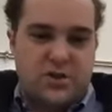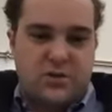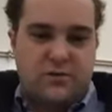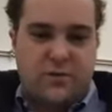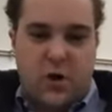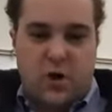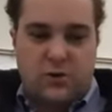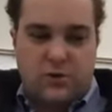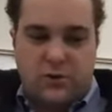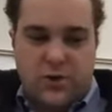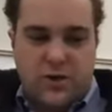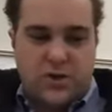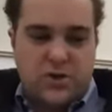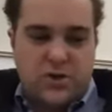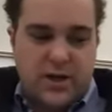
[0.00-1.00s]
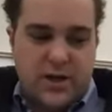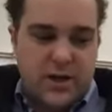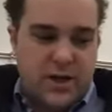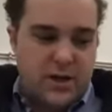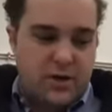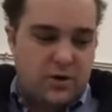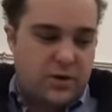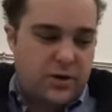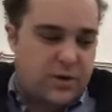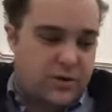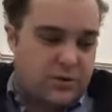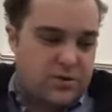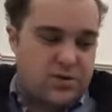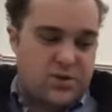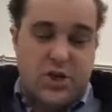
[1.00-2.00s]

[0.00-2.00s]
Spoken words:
you fall, you hit your head, or you just